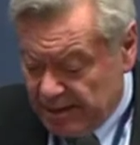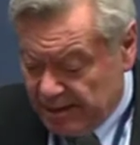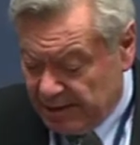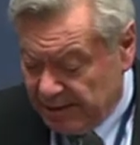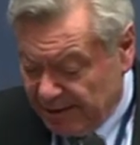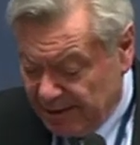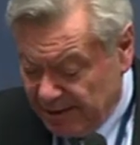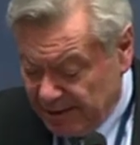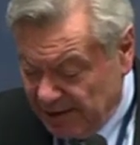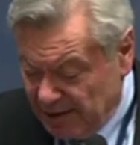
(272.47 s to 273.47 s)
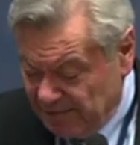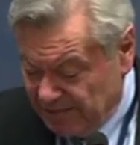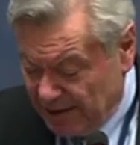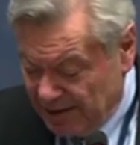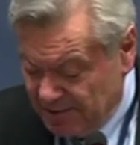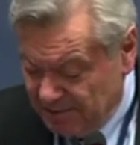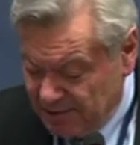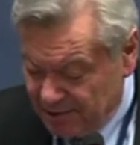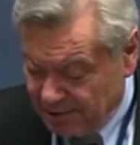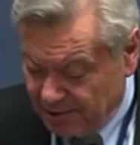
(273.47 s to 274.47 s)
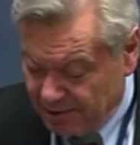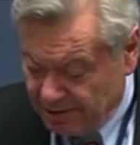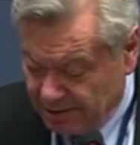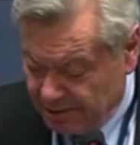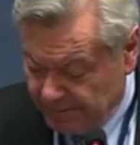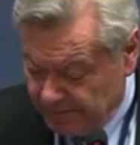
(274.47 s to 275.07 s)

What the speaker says: I think I have here.